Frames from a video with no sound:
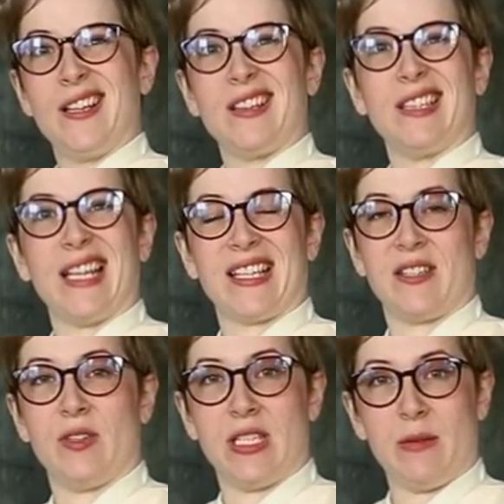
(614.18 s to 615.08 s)

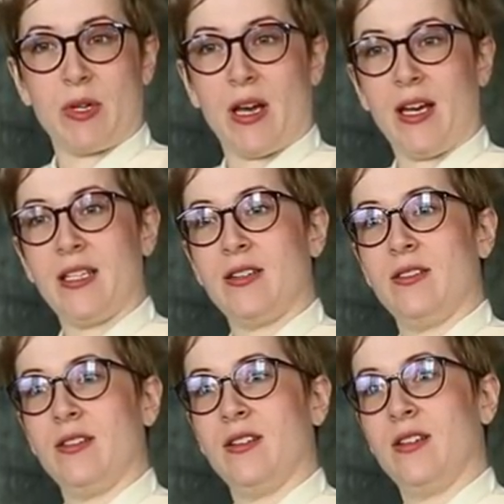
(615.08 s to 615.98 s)
less of a deep cut,
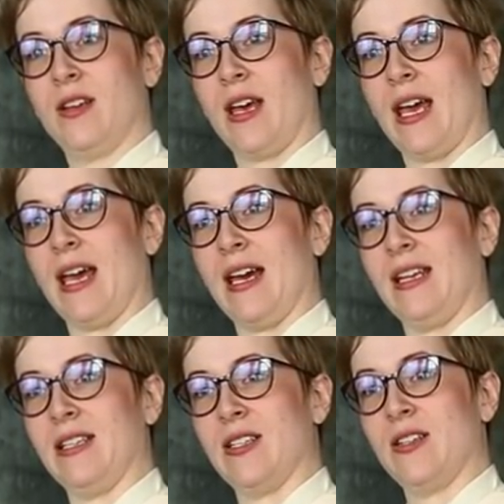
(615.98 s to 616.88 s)

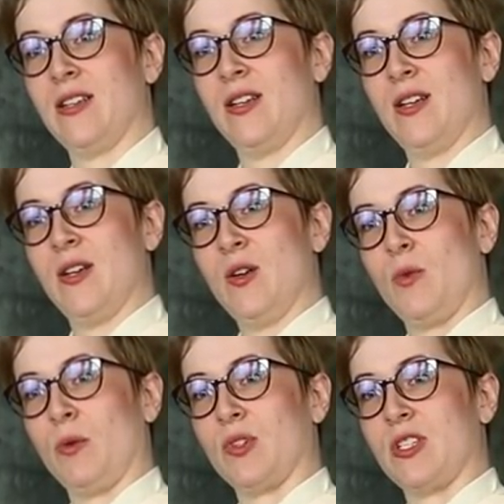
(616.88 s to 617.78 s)
and
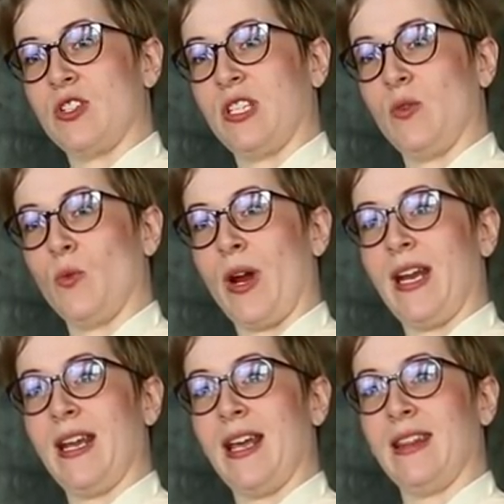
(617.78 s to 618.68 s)
we will essentially
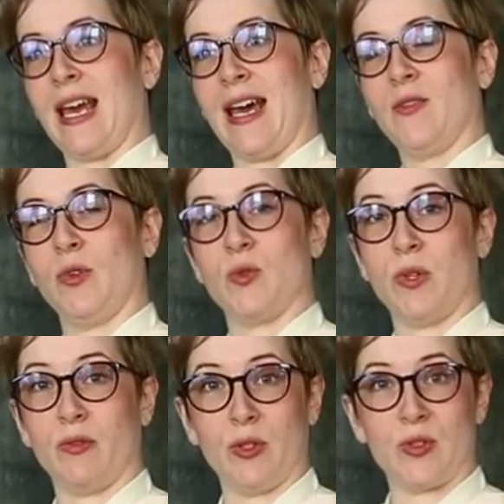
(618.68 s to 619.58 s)
radiate that once
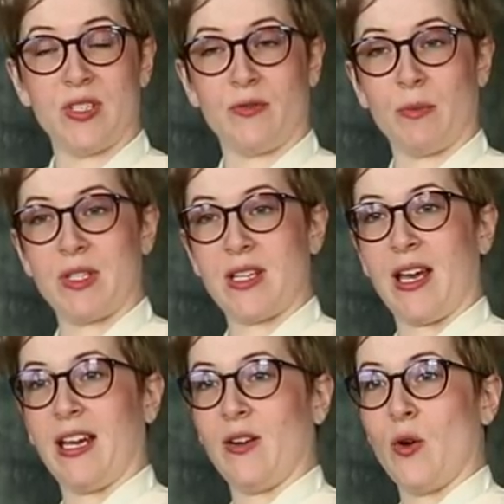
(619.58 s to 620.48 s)
we've loosened it from the
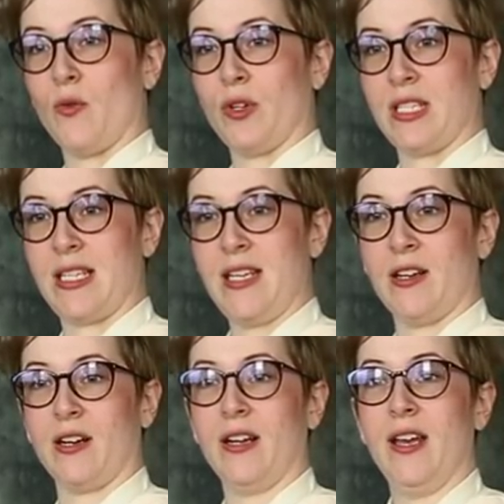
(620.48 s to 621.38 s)
side over to
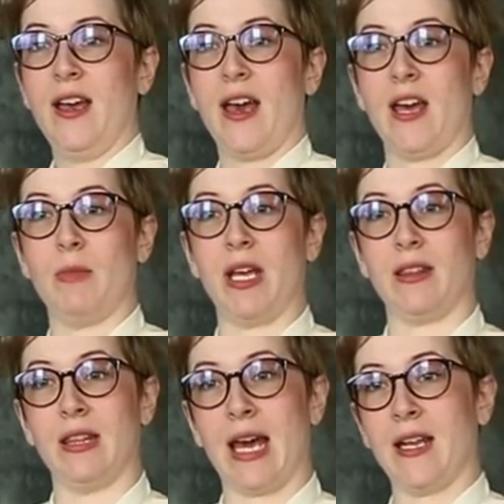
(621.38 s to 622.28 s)
here and
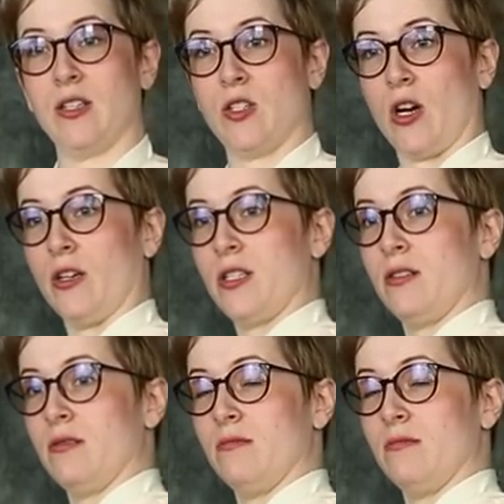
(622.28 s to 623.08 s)
make that dart